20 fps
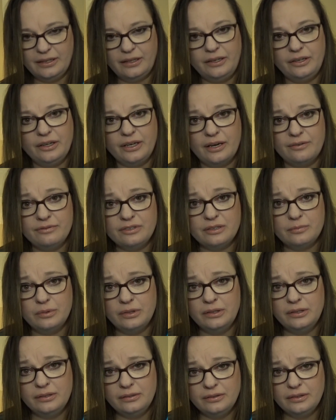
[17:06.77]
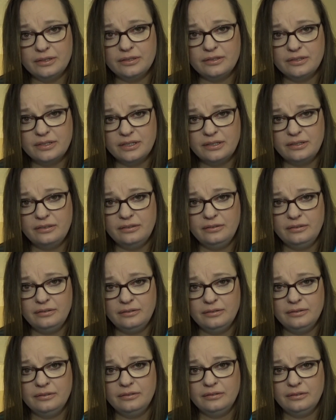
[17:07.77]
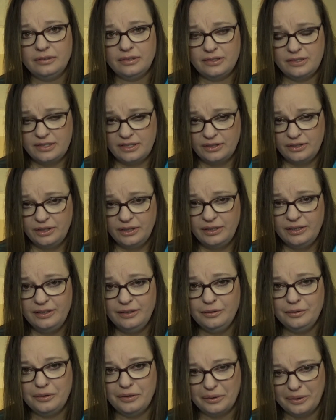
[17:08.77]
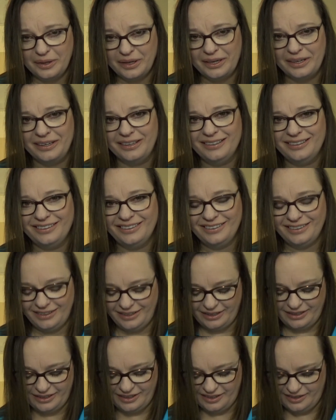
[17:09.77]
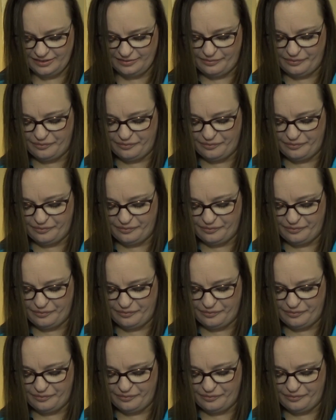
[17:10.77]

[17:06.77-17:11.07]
Are you comfortable? You're still good? Okay. Good.